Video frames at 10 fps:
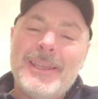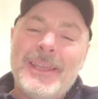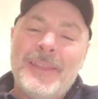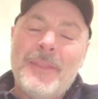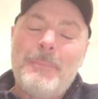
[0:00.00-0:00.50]

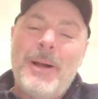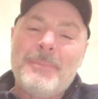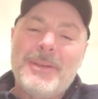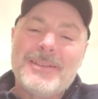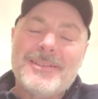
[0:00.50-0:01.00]
In the
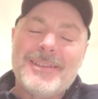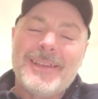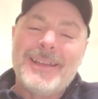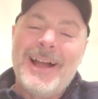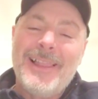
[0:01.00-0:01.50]
pumpkin
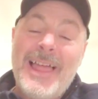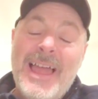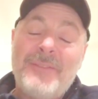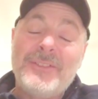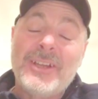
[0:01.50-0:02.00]
seed. I'll
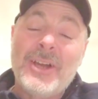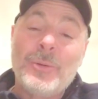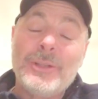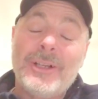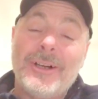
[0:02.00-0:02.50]
have to go look.